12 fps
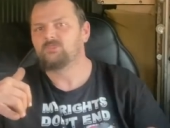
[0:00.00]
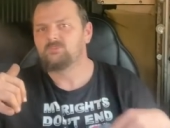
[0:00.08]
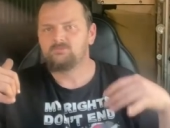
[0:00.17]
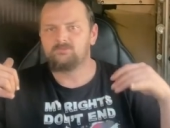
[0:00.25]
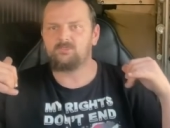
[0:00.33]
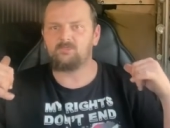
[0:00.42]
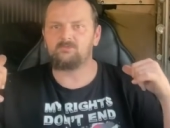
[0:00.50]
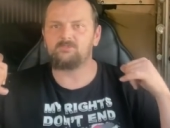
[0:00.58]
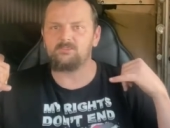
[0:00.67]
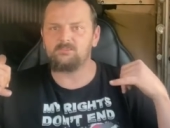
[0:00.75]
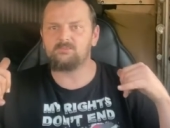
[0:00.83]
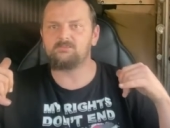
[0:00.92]
turned
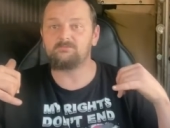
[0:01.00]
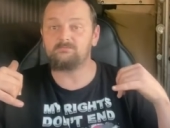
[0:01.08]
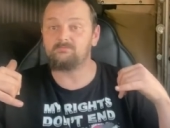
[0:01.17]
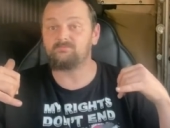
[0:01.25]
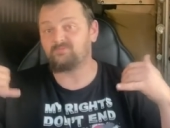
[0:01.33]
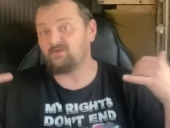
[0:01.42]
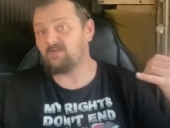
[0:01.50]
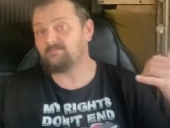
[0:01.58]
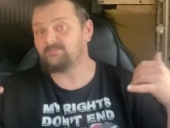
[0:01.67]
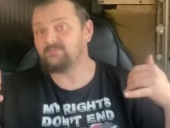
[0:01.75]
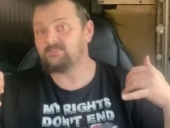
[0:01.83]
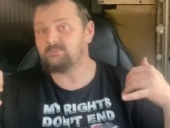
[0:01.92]
into
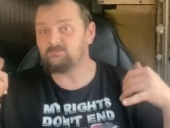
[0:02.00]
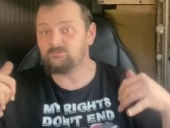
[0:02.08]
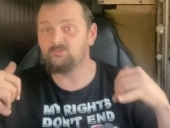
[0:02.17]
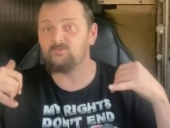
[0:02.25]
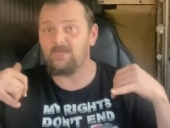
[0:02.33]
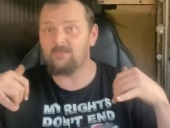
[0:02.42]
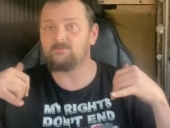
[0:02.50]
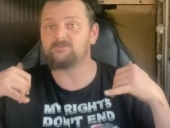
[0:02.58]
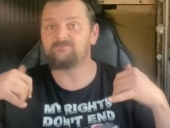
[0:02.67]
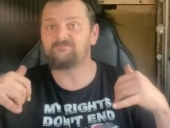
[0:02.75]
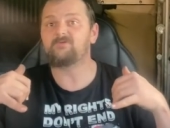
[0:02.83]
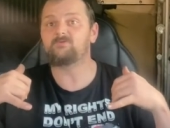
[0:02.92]
probably two hours
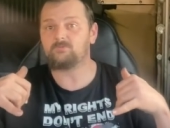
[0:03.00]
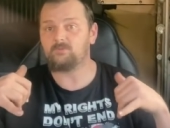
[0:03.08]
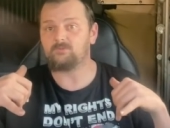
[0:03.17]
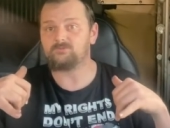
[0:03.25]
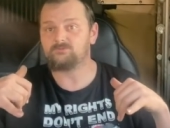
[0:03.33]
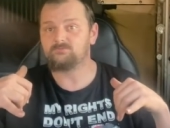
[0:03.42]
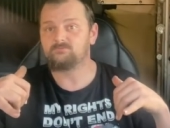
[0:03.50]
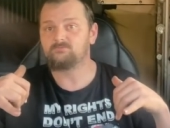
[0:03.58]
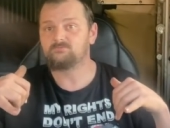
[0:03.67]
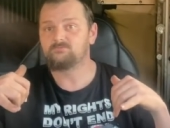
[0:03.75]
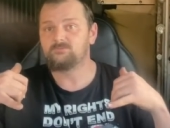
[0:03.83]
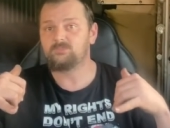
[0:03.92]
of phone calls,
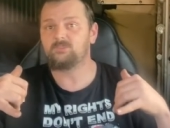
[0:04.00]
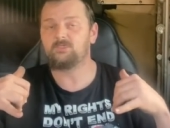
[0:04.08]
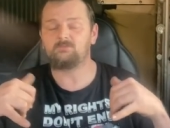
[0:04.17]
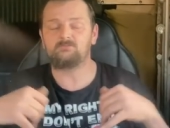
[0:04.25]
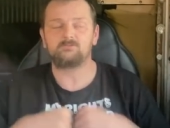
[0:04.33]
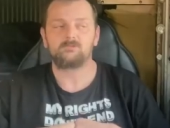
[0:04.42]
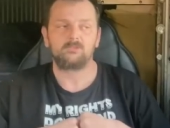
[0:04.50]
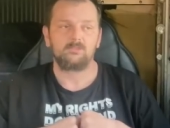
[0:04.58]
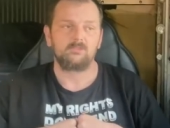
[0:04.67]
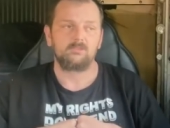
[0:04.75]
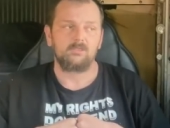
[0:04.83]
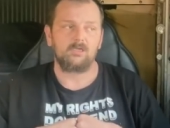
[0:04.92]
you know,
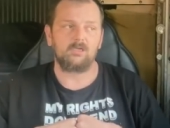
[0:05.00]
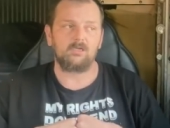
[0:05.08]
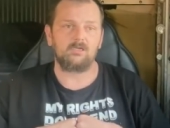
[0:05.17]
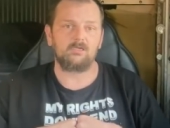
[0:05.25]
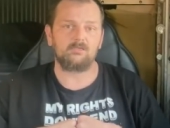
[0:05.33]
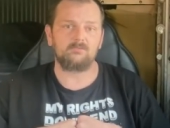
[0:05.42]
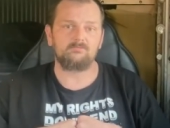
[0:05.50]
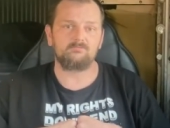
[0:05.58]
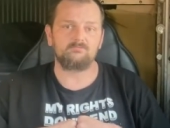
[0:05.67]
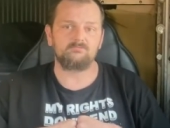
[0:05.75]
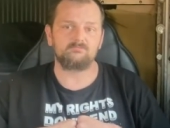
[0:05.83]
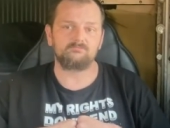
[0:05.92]

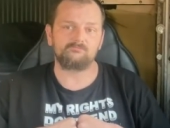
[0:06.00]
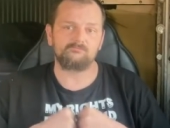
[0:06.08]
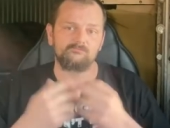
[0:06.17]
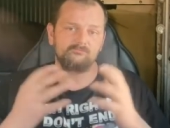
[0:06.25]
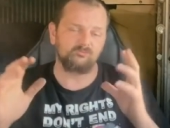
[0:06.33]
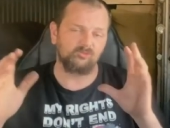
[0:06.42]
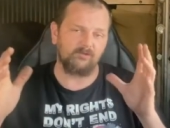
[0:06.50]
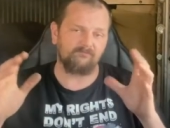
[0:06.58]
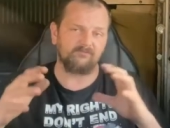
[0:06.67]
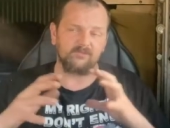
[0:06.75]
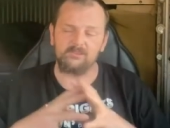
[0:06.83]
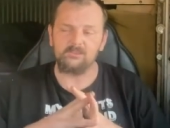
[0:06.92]
um,
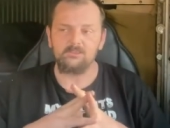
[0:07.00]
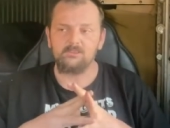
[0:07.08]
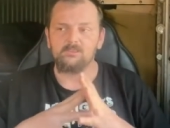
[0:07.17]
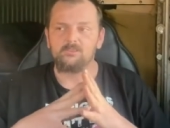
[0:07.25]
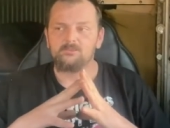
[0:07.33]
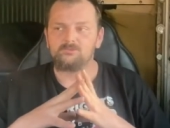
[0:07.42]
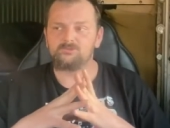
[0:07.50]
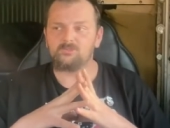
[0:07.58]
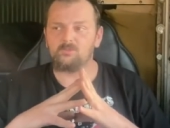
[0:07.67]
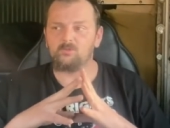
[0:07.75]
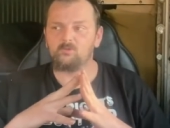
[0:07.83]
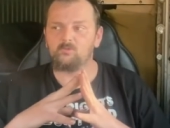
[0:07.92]
roughly.
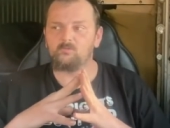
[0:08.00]
So